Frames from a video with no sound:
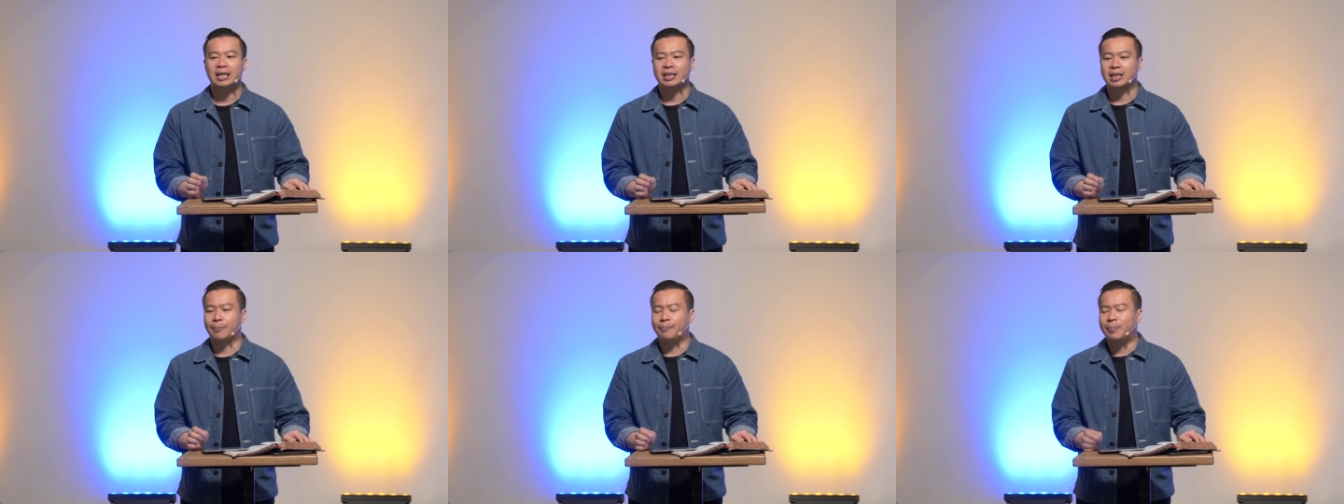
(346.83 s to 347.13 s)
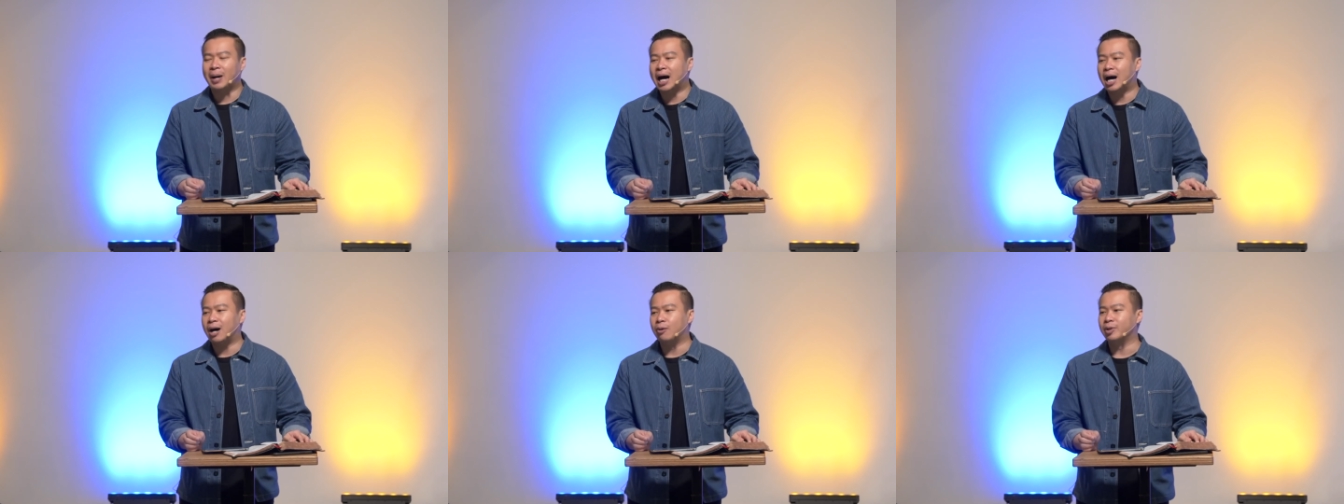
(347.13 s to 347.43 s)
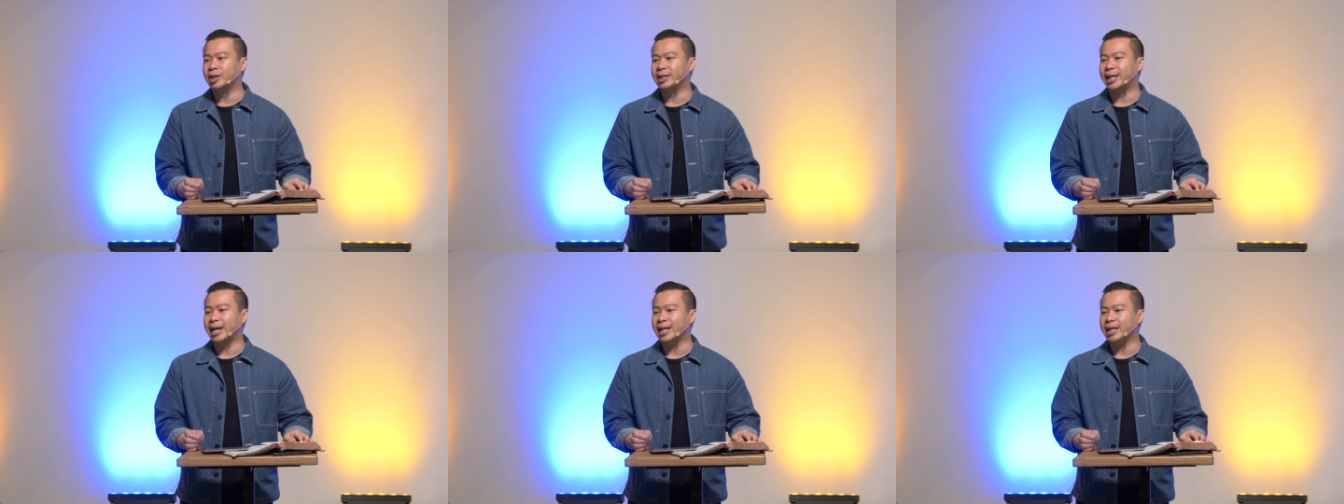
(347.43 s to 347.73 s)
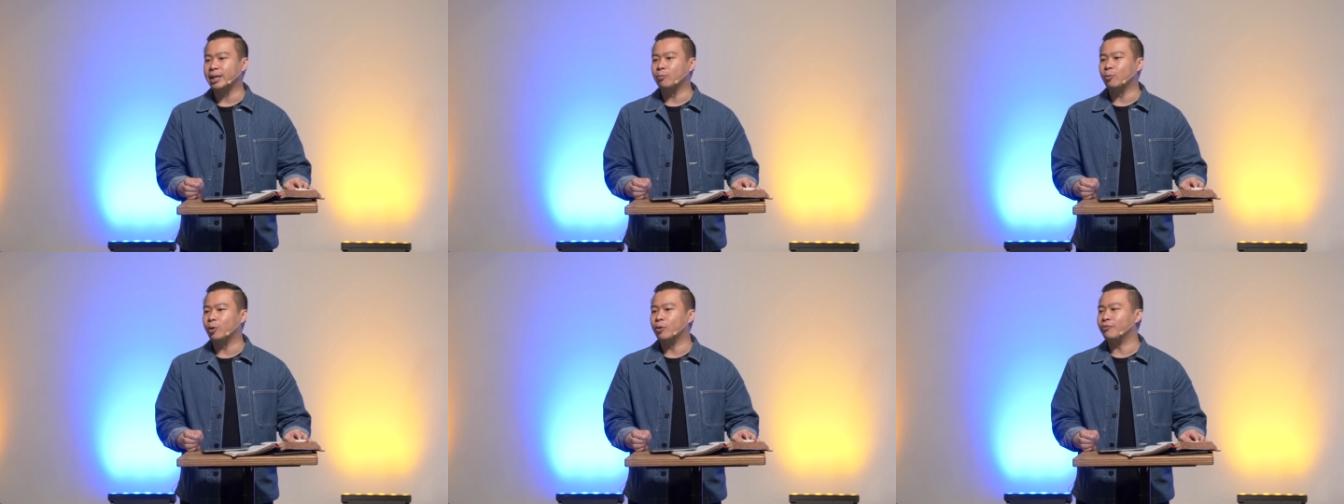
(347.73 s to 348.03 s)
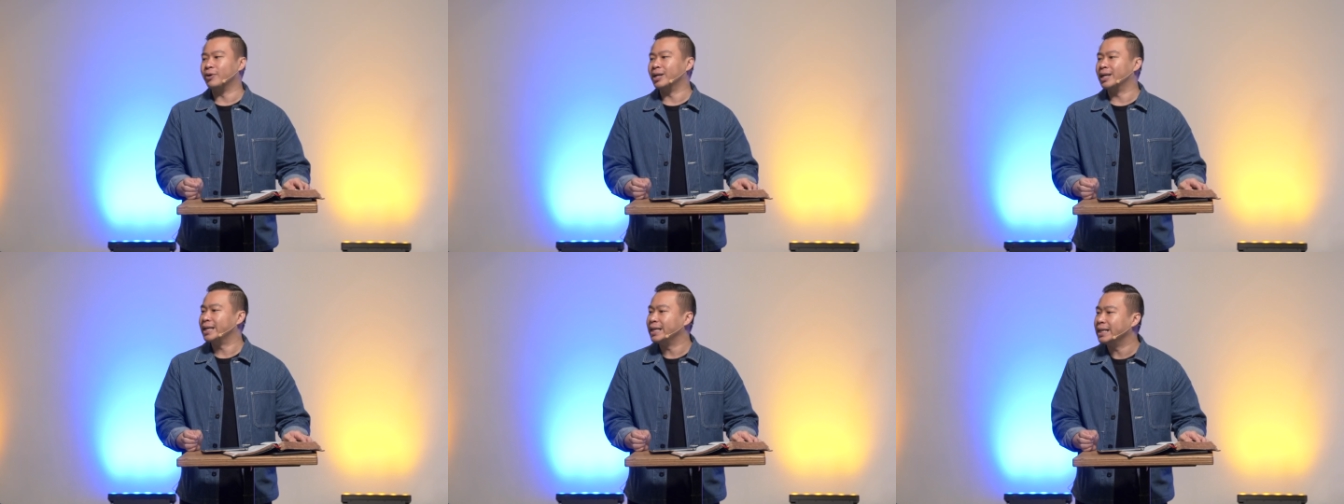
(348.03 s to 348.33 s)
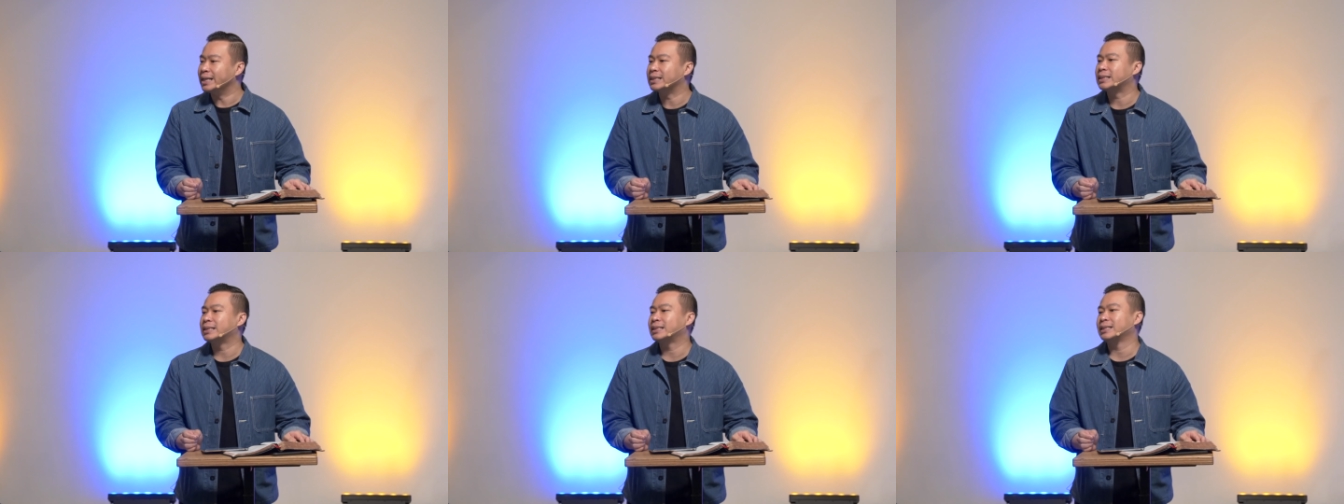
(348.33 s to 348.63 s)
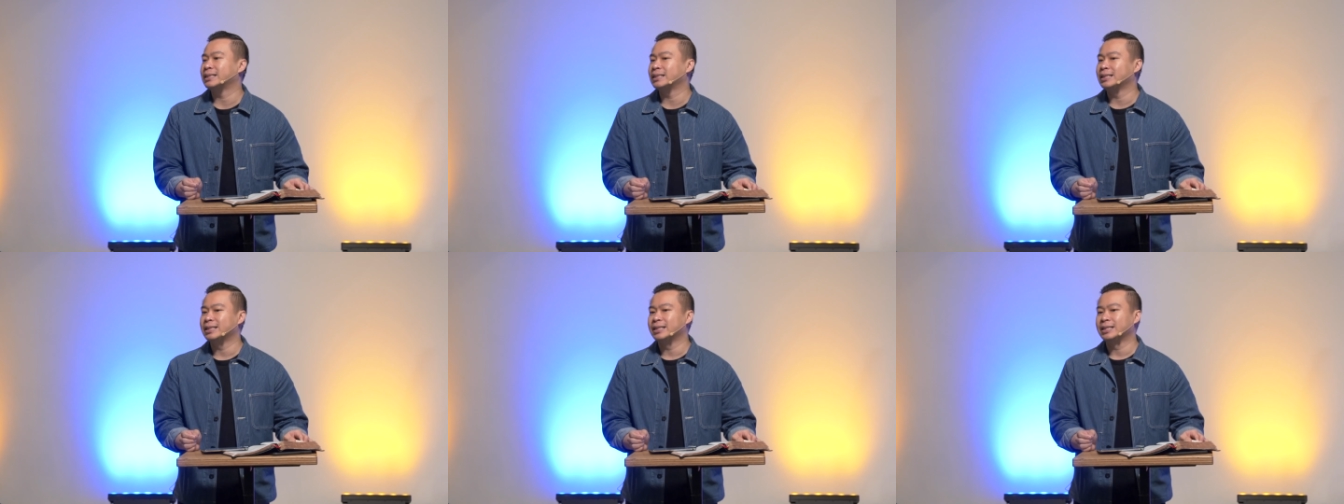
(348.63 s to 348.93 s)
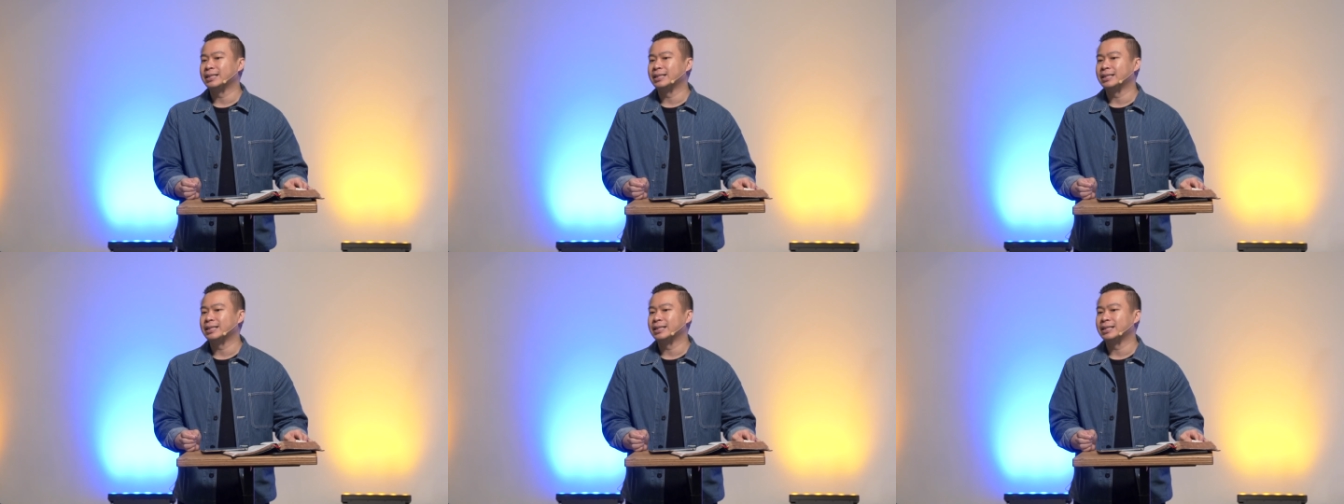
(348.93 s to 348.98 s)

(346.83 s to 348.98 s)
the power that it will release?